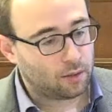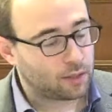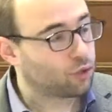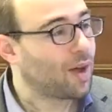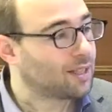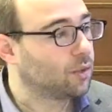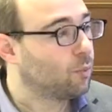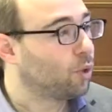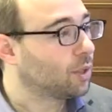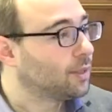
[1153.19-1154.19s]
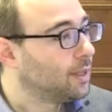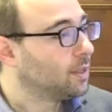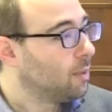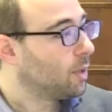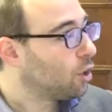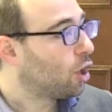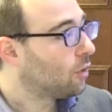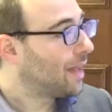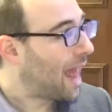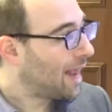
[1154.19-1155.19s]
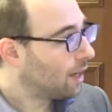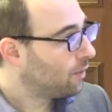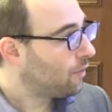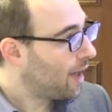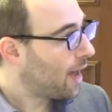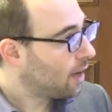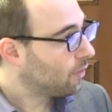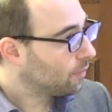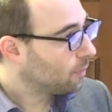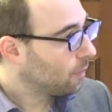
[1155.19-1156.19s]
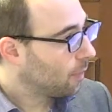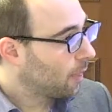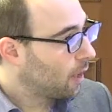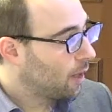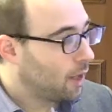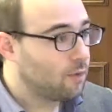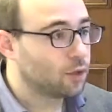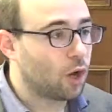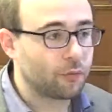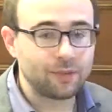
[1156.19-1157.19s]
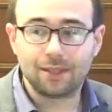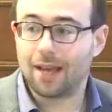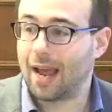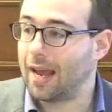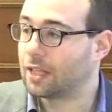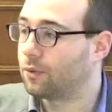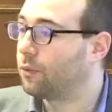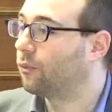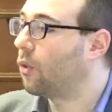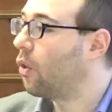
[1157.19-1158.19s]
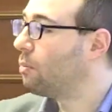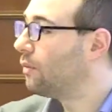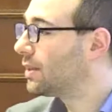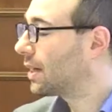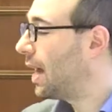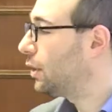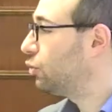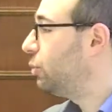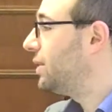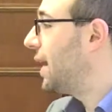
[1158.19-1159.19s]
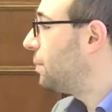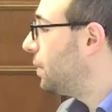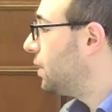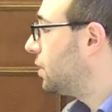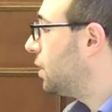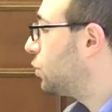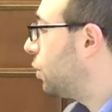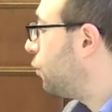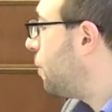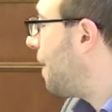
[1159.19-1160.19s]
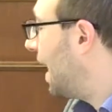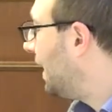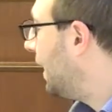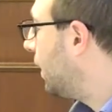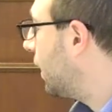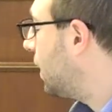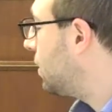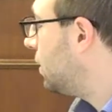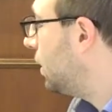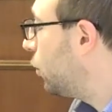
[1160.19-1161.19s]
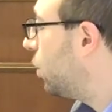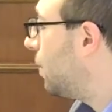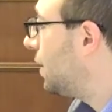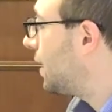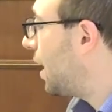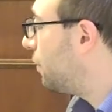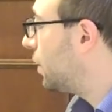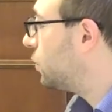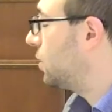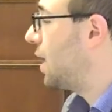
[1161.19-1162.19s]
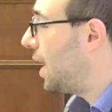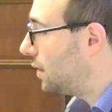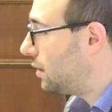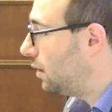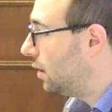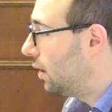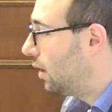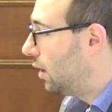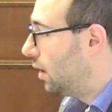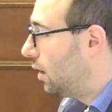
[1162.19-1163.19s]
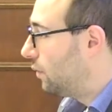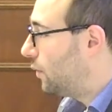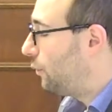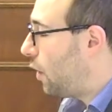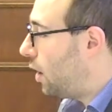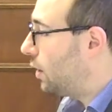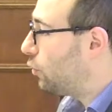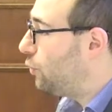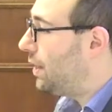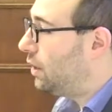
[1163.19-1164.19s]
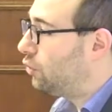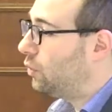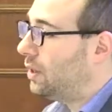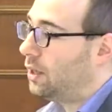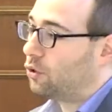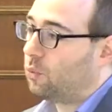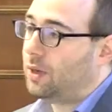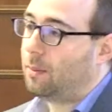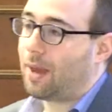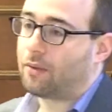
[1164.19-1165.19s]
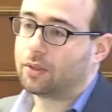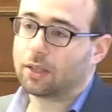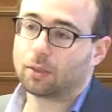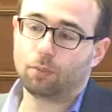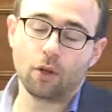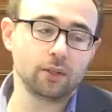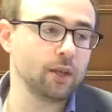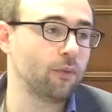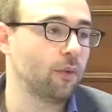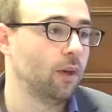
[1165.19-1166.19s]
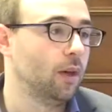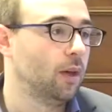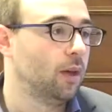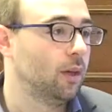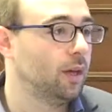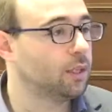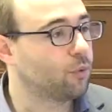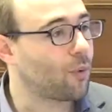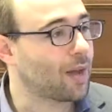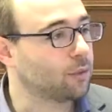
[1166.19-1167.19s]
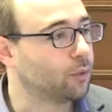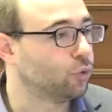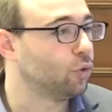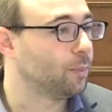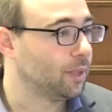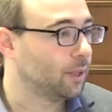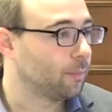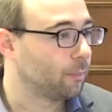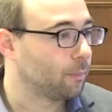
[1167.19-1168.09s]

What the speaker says: distrust of a political system and a lot of the anger that they have, if this often takes the form of this cultural resentment and a sort of rebellion against an equal multi-ethnic society, the third ingredient you need to really make this explosive is the rise of social media.